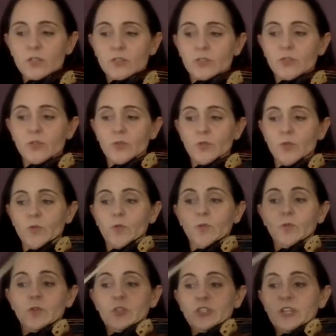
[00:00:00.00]

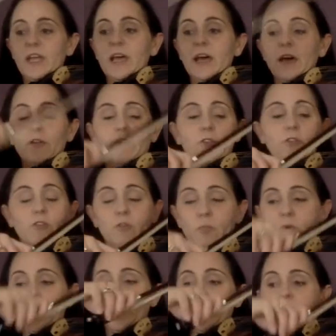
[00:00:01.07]
to shadow
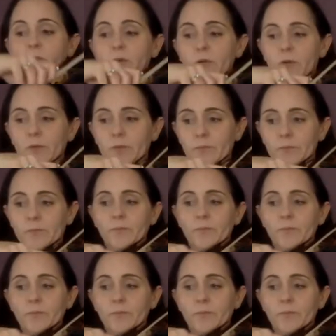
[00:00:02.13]
go go.